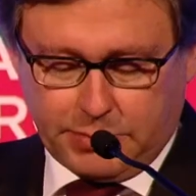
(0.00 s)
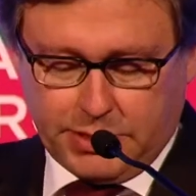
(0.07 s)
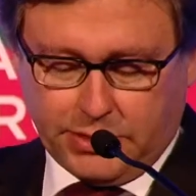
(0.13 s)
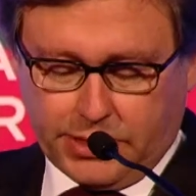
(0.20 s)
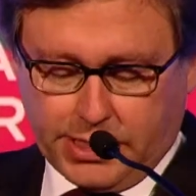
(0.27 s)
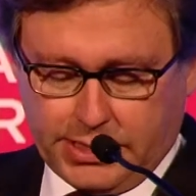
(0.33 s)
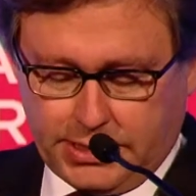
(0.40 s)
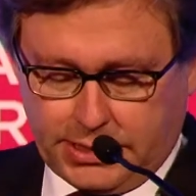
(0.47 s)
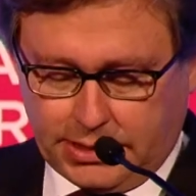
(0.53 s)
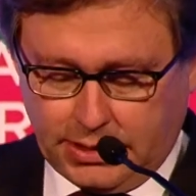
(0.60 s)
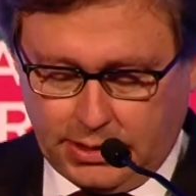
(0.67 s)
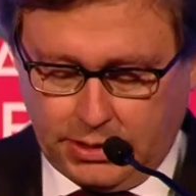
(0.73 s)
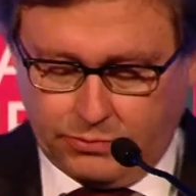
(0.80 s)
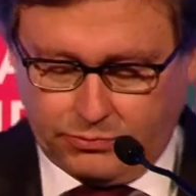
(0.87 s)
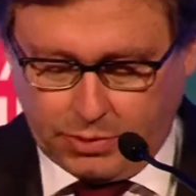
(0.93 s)

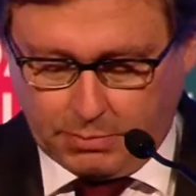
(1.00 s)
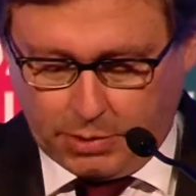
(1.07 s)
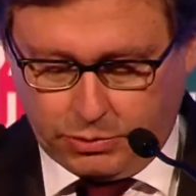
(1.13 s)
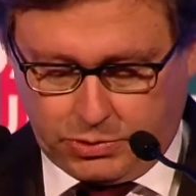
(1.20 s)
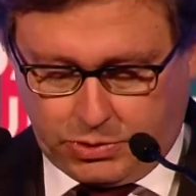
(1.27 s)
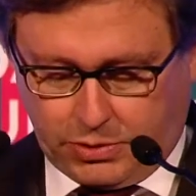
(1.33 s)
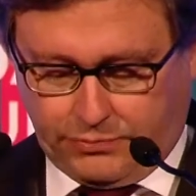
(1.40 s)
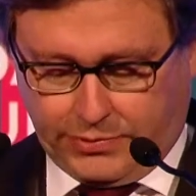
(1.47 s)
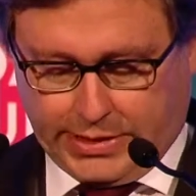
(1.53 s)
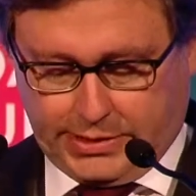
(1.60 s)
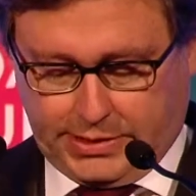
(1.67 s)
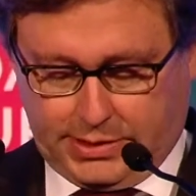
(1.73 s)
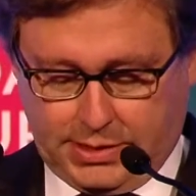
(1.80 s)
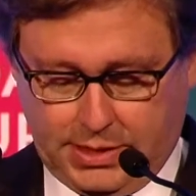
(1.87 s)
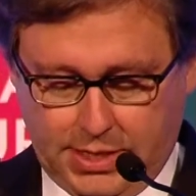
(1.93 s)
experience for most of
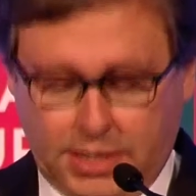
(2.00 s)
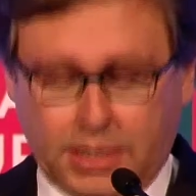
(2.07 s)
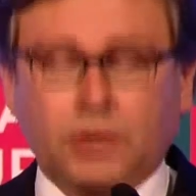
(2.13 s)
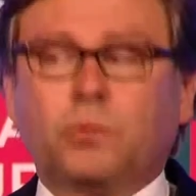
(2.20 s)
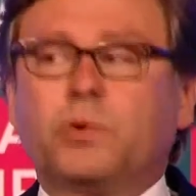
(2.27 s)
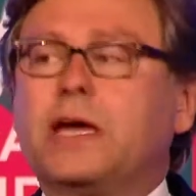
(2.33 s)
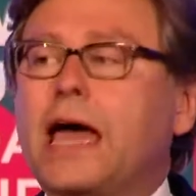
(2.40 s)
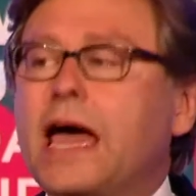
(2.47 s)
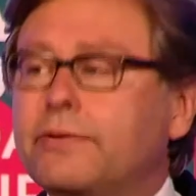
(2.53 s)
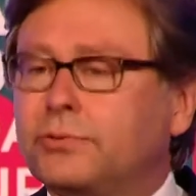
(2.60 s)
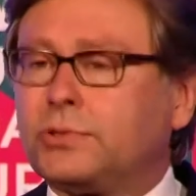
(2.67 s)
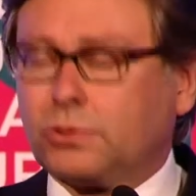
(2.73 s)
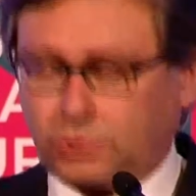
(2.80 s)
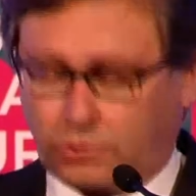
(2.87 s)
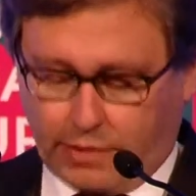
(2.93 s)
us. We
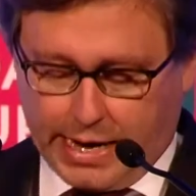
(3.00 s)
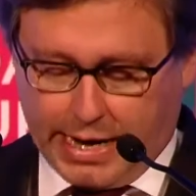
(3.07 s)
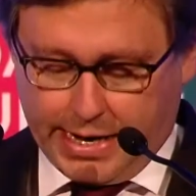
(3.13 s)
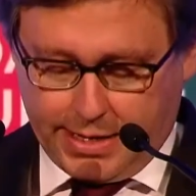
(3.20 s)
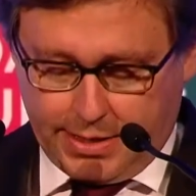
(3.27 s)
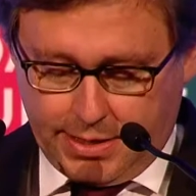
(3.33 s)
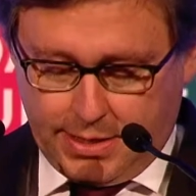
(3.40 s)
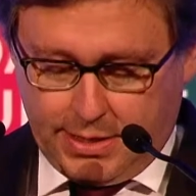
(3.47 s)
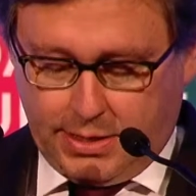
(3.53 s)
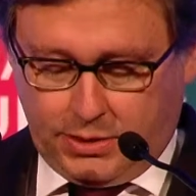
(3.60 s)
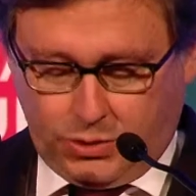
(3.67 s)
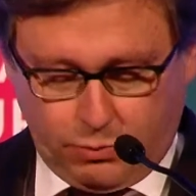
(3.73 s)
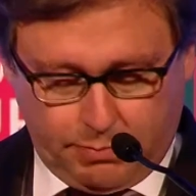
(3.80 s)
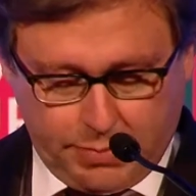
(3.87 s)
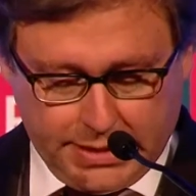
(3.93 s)
have to try
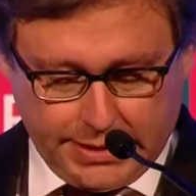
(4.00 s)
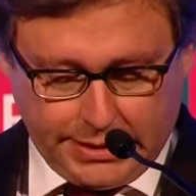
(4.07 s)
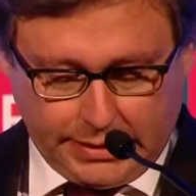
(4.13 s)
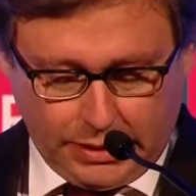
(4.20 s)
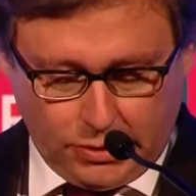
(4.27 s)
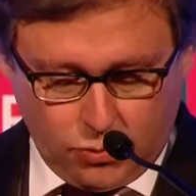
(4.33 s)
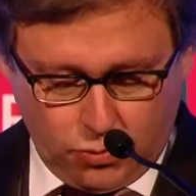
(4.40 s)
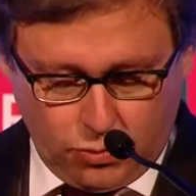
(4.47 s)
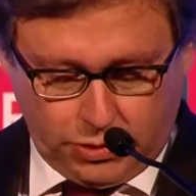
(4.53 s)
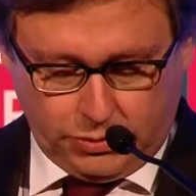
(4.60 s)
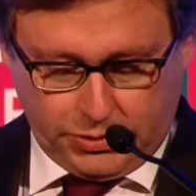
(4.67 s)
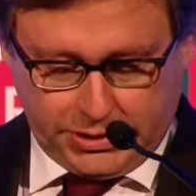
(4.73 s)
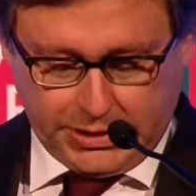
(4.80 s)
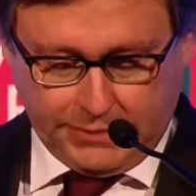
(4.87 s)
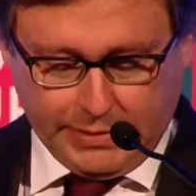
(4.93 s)
to be the glue
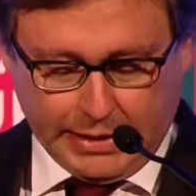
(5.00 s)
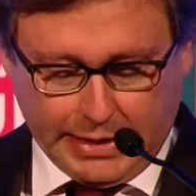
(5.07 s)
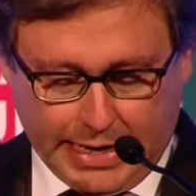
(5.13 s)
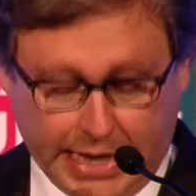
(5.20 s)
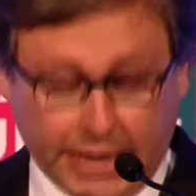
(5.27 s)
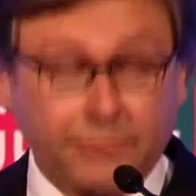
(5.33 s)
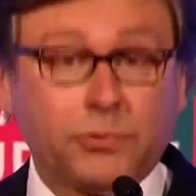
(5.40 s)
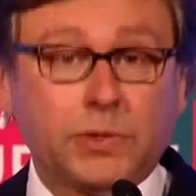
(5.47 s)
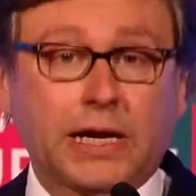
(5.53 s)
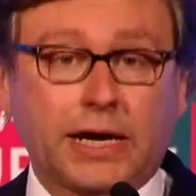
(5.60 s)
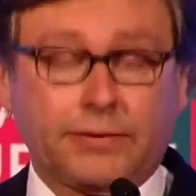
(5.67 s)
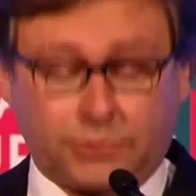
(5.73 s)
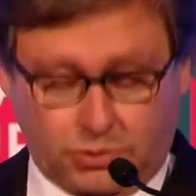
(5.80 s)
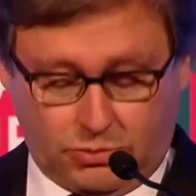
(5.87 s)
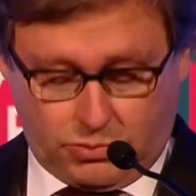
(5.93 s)
to civil life. We
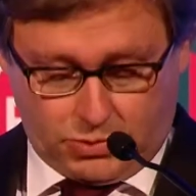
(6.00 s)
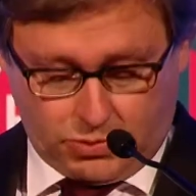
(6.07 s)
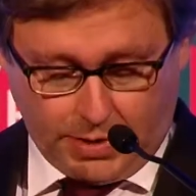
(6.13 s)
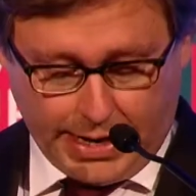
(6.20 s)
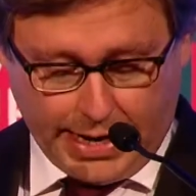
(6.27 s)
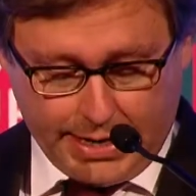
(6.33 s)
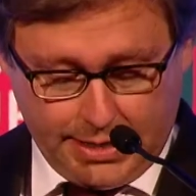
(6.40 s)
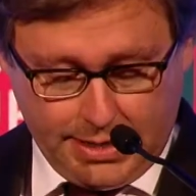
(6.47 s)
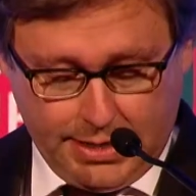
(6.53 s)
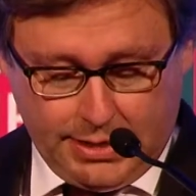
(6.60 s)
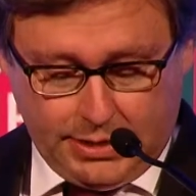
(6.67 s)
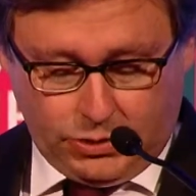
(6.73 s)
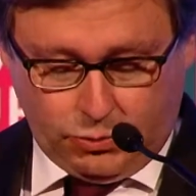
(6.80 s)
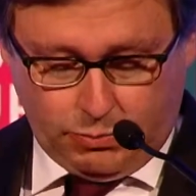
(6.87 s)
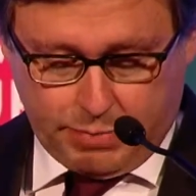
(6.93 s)
have to try
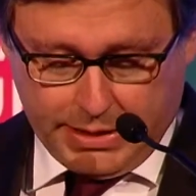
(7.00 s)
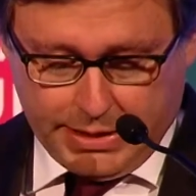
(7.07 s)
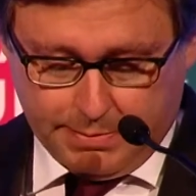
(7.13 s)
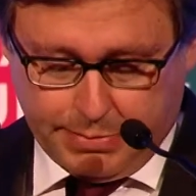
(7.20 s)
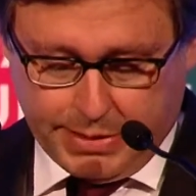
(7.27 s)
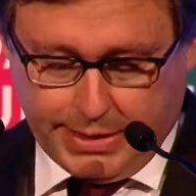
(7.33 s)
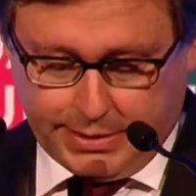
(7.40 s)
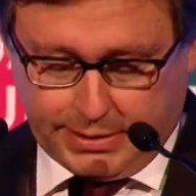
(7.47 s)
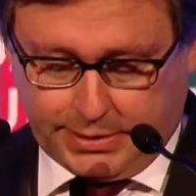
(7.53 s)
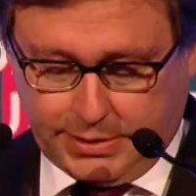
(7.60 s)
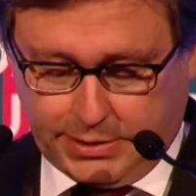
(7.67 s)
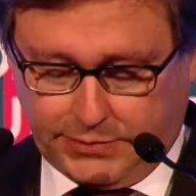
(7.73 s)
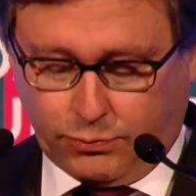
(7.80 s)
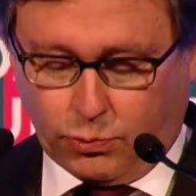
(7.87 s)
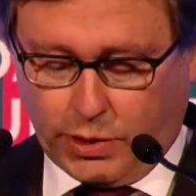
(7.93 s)
to be the
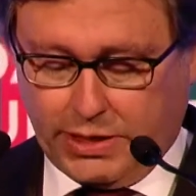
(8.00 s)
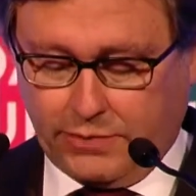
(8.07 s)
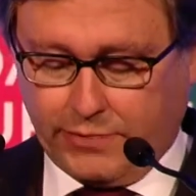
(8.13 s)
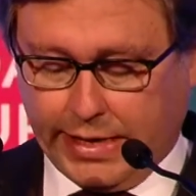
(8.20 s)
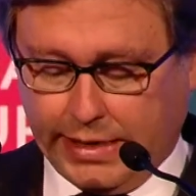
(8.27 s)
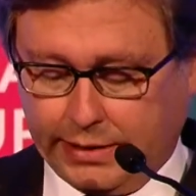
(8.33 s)
basis for